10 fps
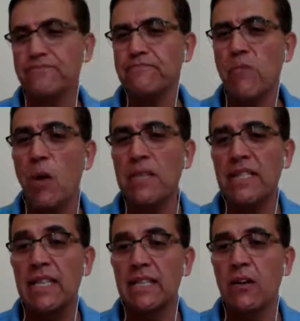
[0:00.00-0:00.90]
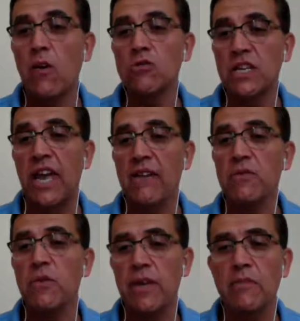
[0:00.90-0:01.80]
moment that the coach gave
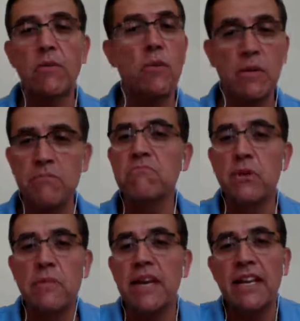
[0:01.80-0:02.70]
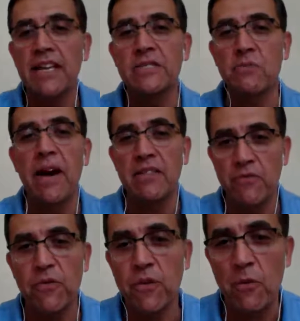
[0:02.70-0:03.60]
to him will remain in his
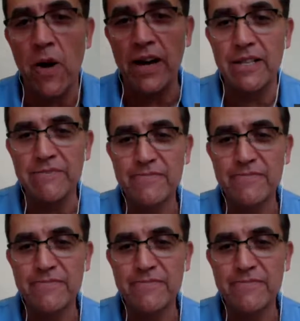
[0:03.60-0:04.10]
mind for a while.